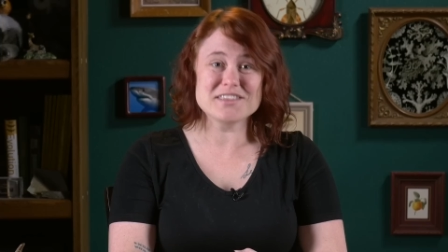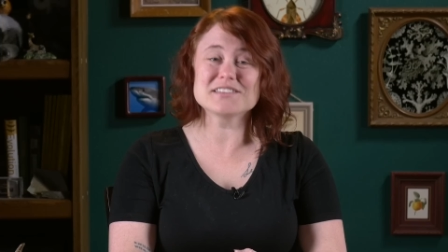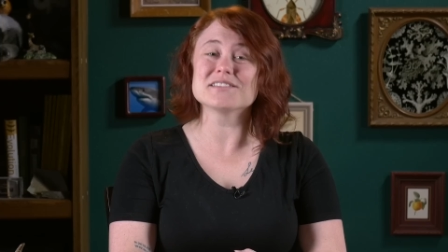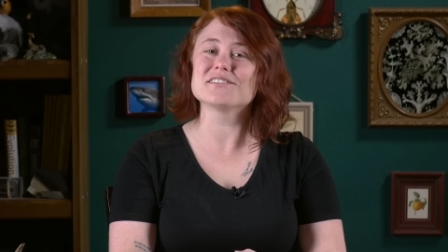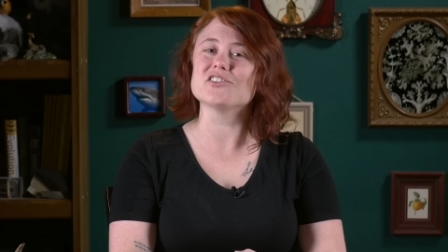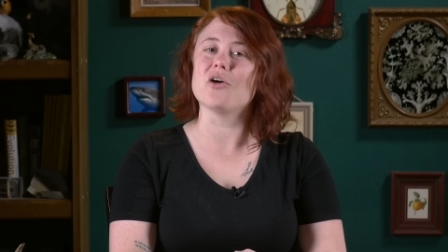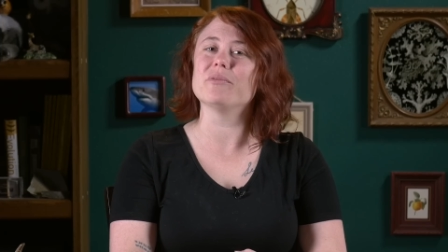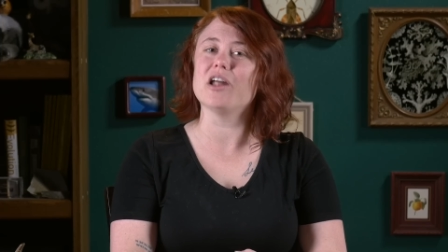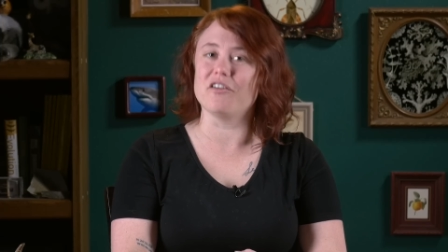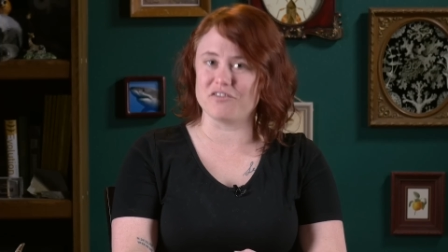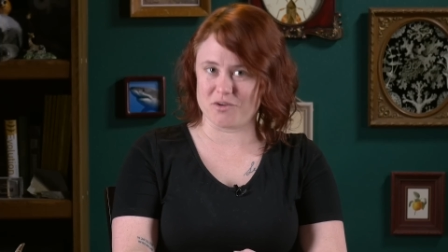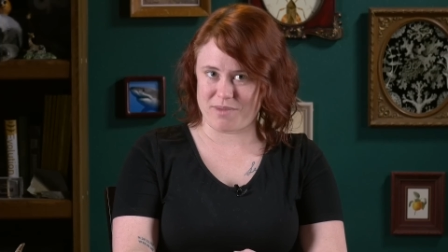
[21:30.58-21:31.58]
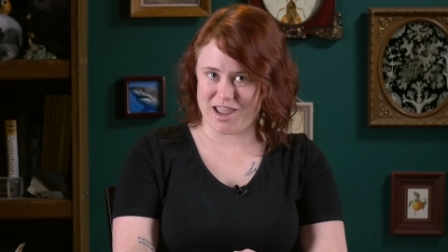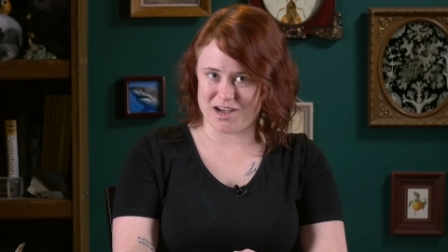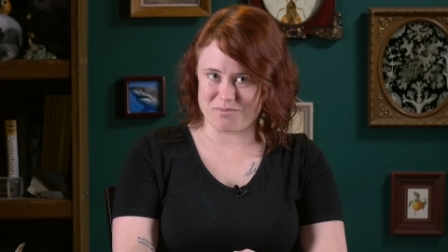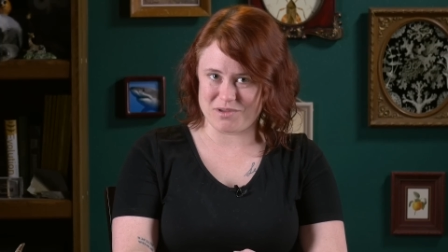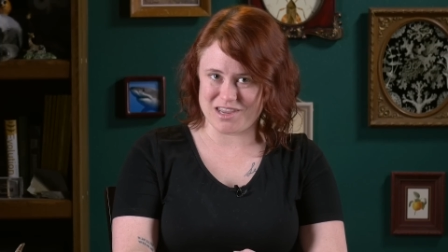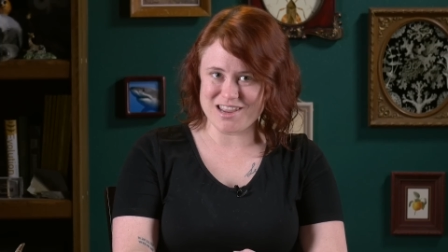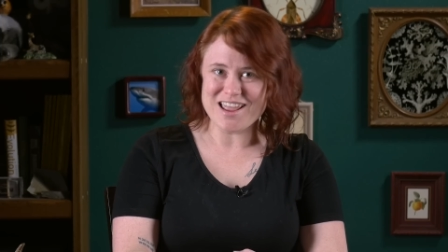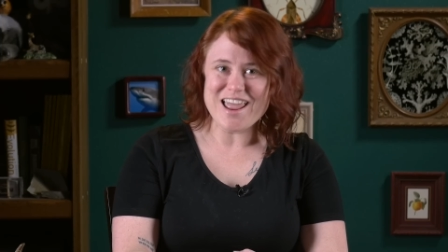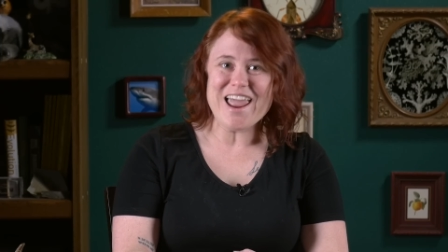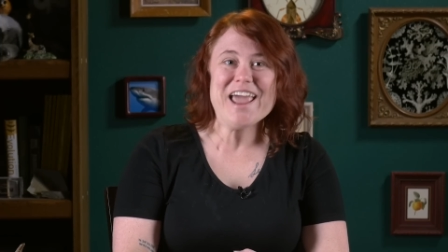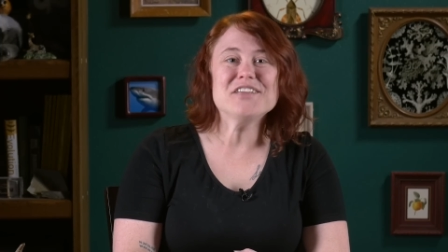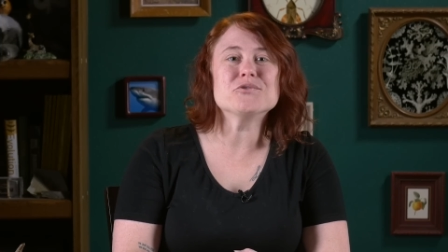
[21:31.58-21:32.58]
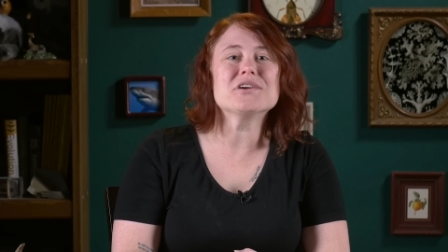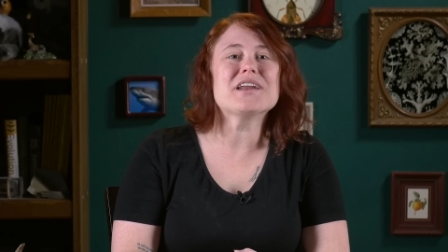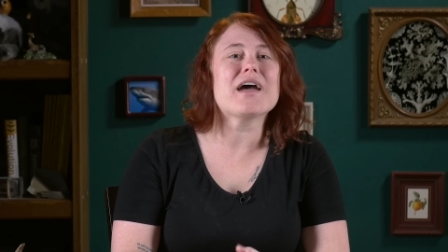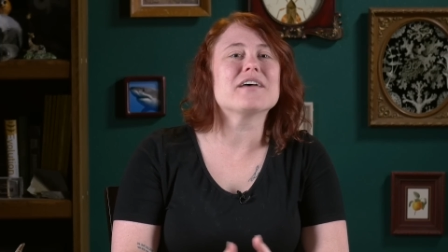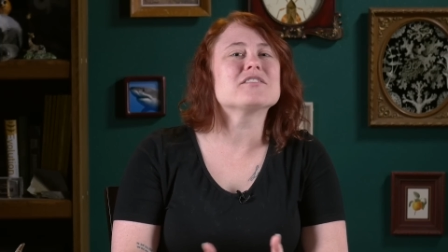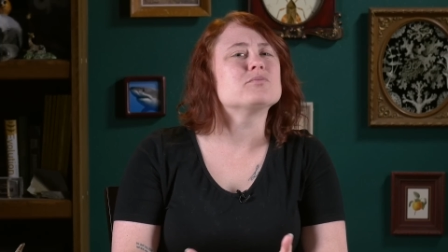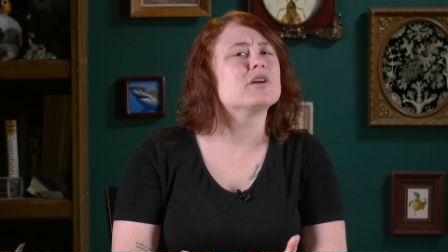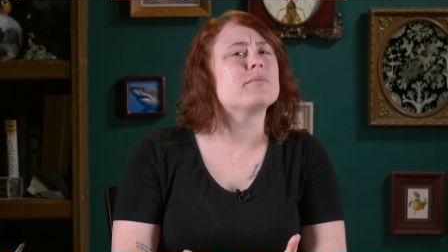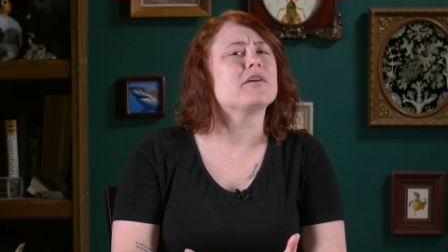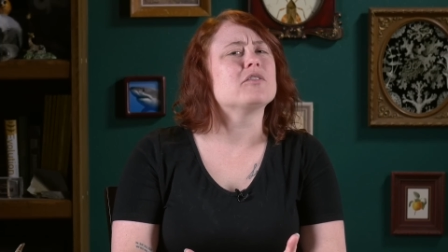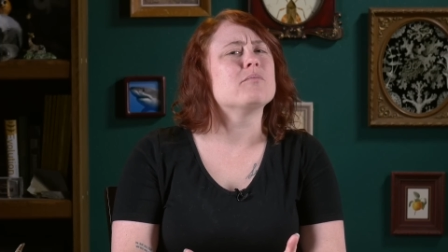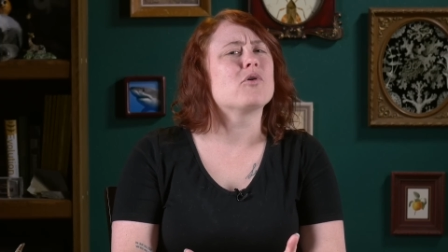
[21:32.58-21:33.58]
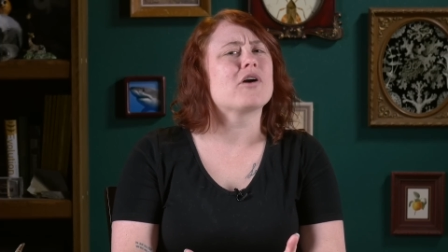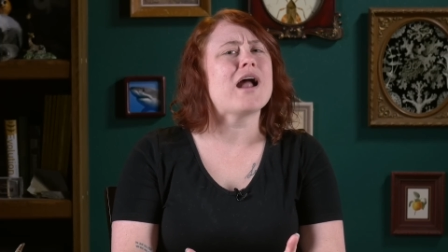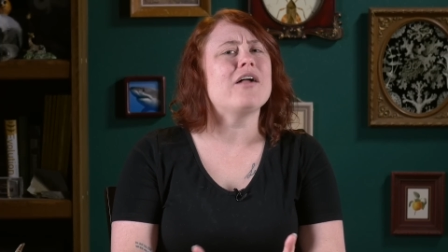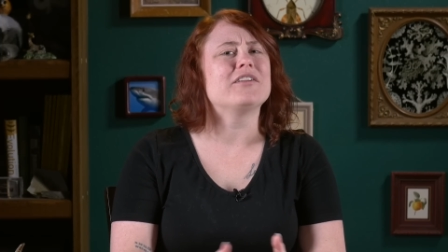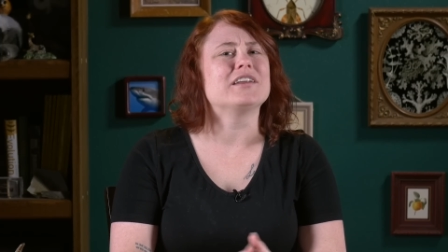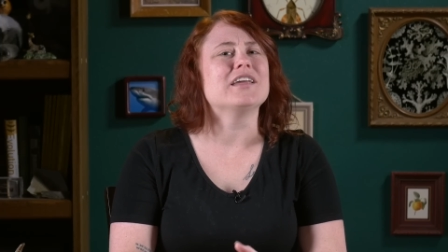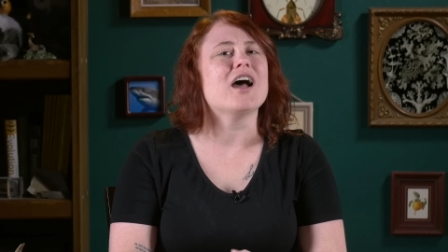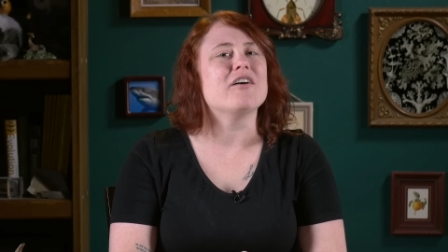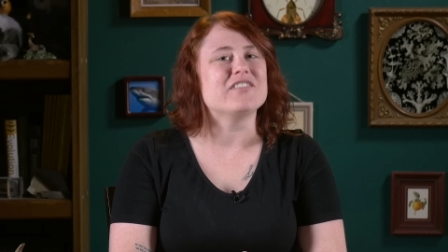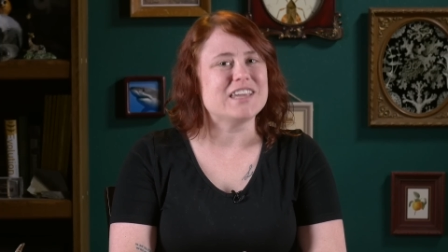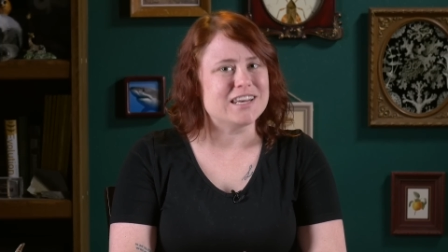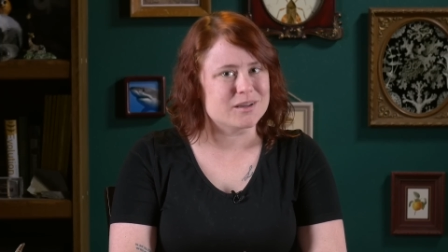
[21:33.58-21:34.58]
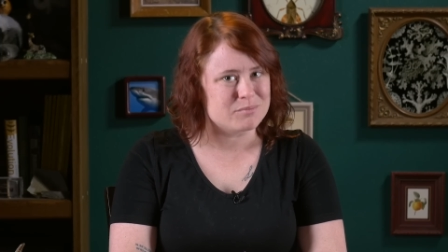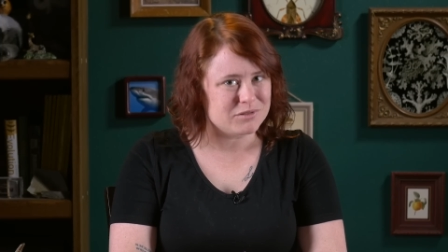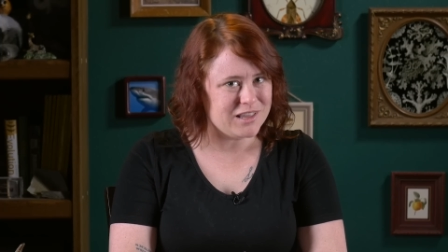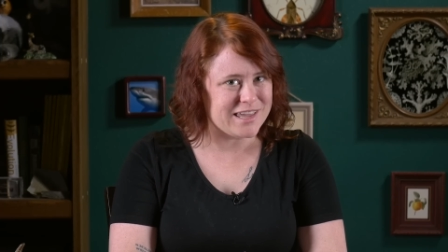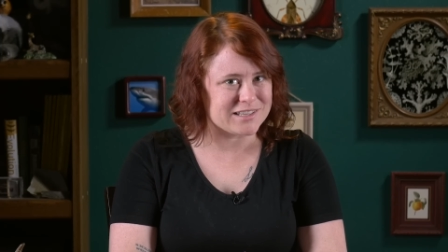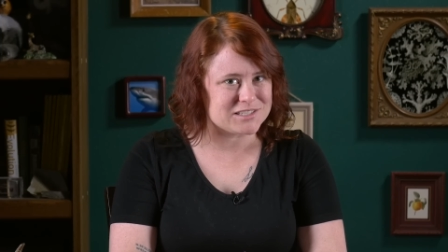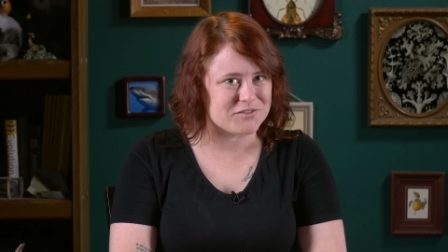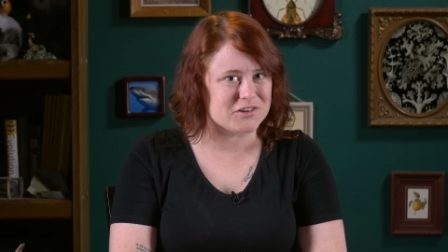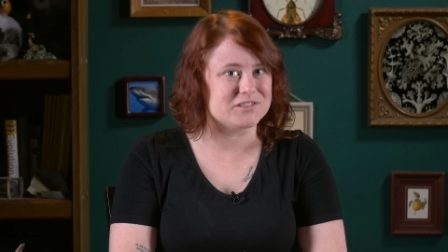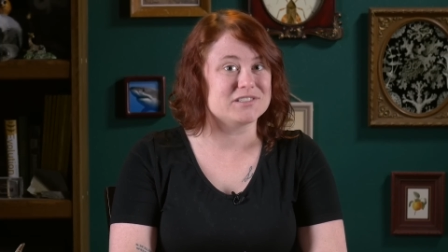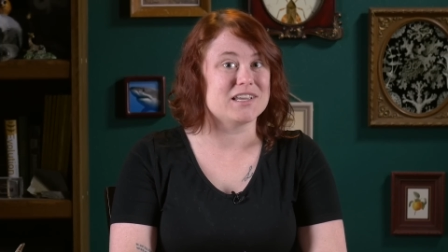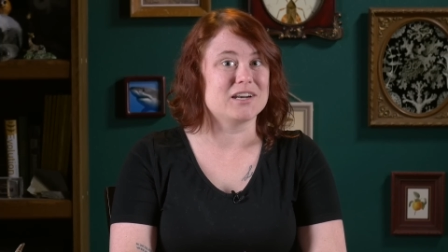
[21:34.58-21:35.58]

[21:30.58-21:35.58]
In this installment of From A to B, Adrian asked me about the morality of eating plants versus